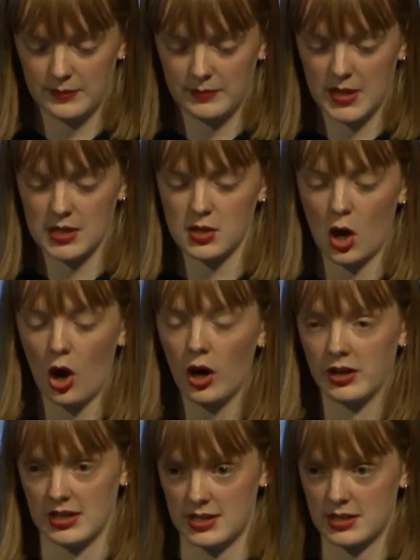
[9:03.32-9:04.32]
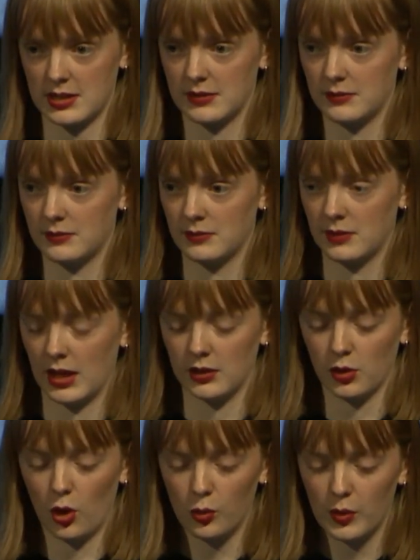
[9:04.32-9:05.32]
is honest and
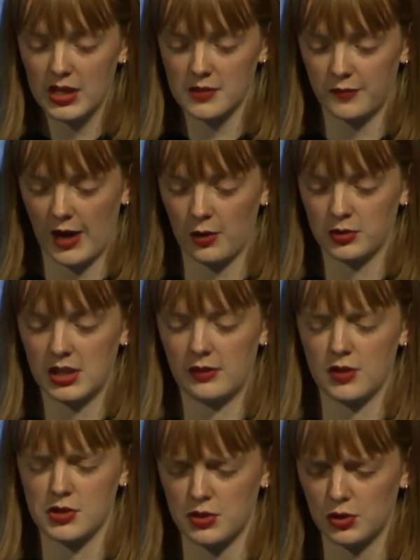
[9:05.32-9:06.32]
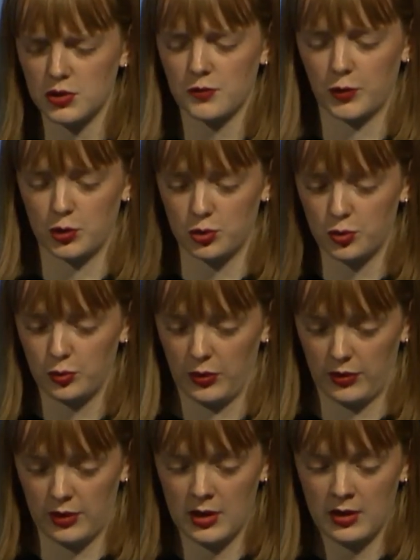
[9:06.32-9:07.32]
always found in the search for
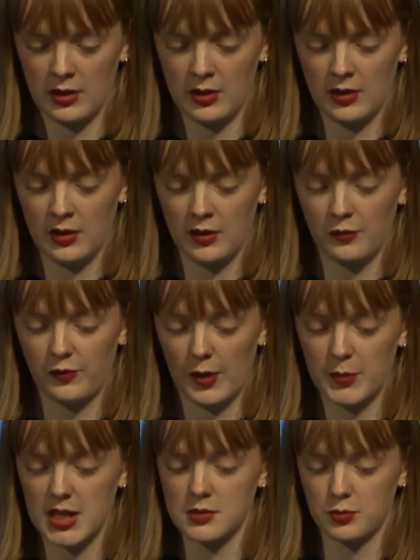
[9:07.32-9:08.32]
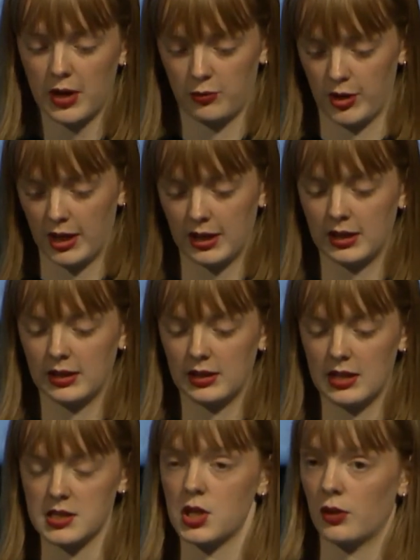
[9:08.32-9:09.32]
truth. Feminist rhetoric
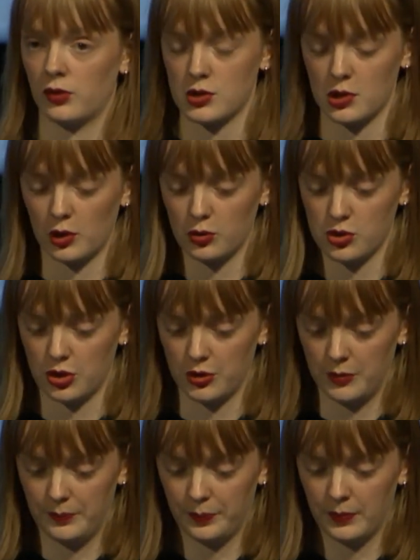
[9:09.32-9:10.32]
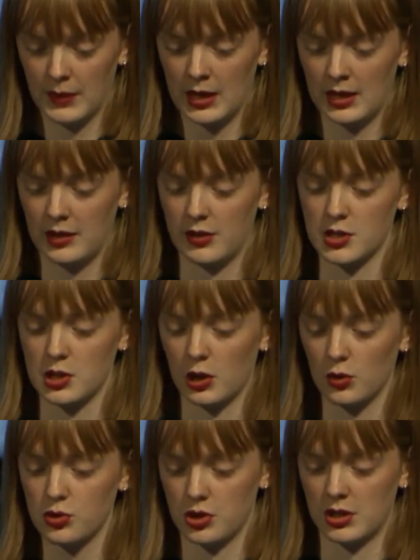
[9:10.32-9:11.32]
is not the solution. The
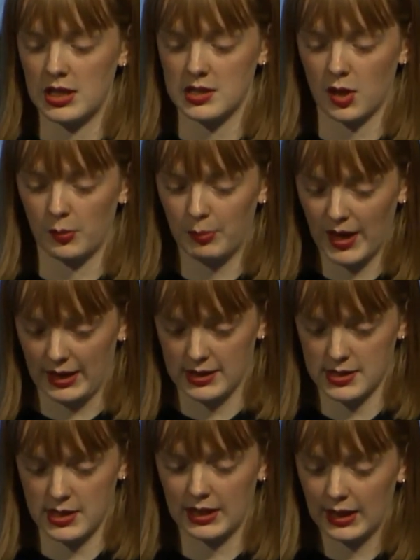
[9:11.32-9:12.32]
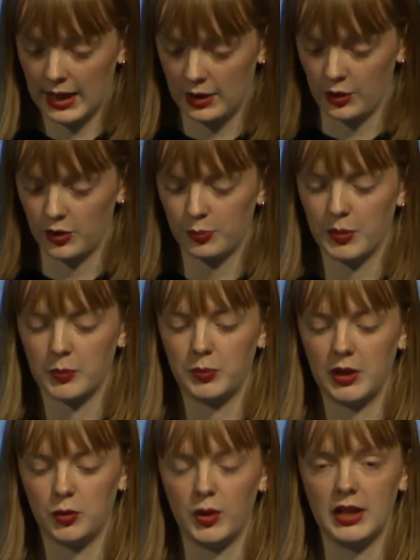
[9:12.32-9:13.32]
solution is complex and layered, but
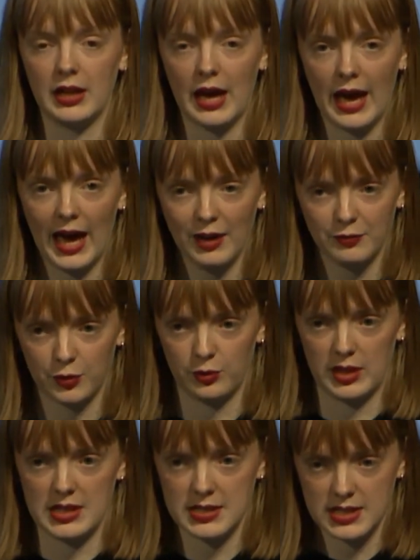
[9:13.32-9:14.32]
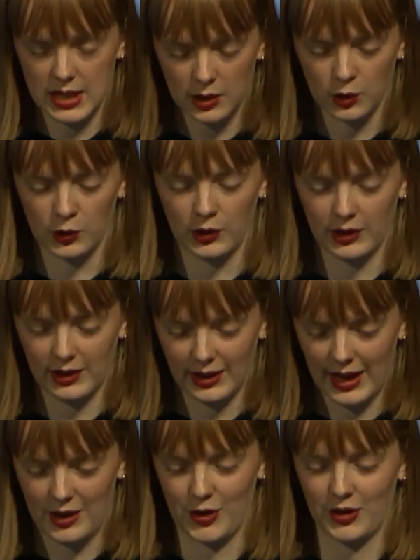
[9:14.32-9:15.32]
between every single
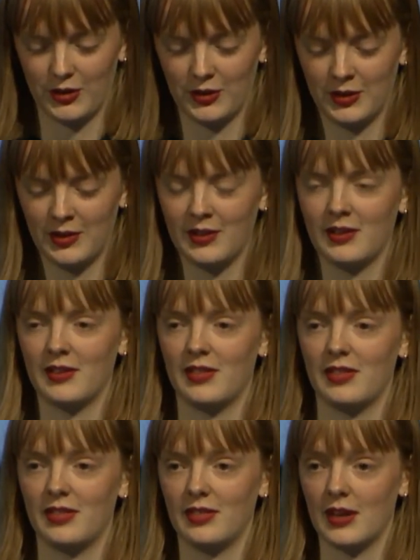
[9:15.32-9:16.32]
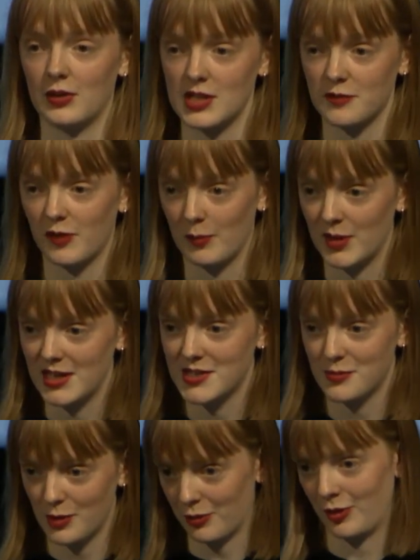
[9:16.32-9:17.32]
layer, there is feminist
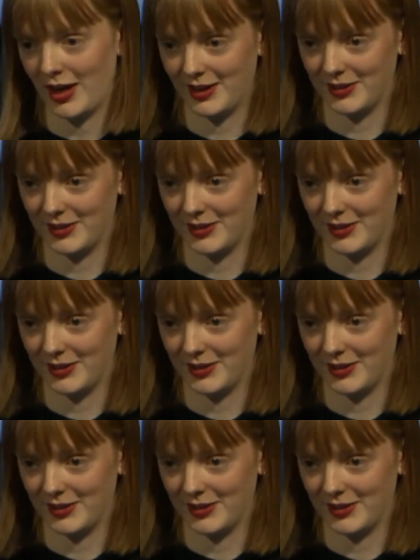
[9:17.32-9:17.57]
rhetoric.